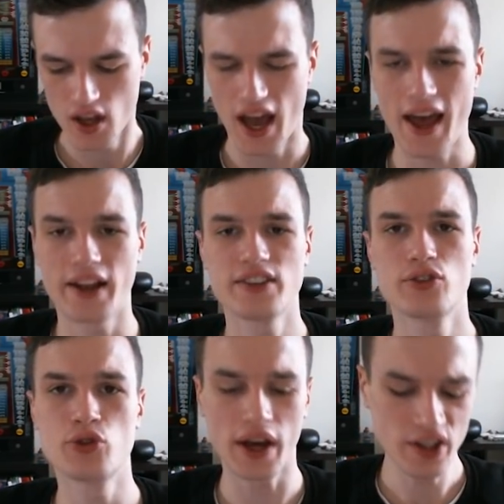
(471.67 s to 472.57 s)
And
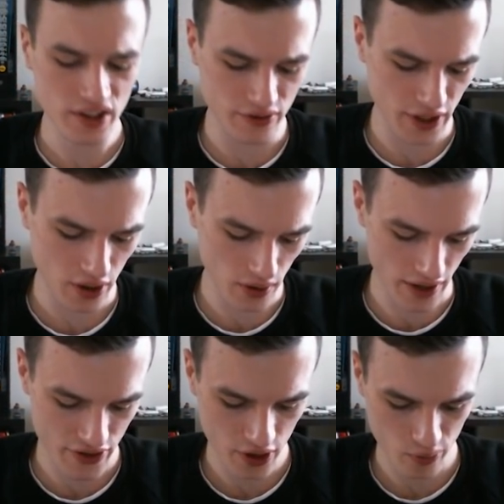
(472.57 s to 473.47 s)
to end this video, I
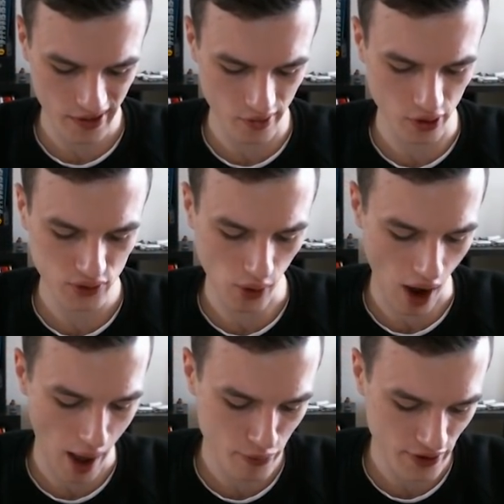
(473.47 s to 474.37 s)
think we can also
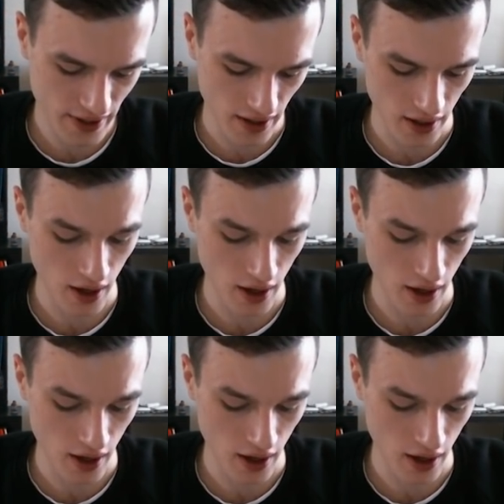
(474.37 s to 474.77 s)
upgrade,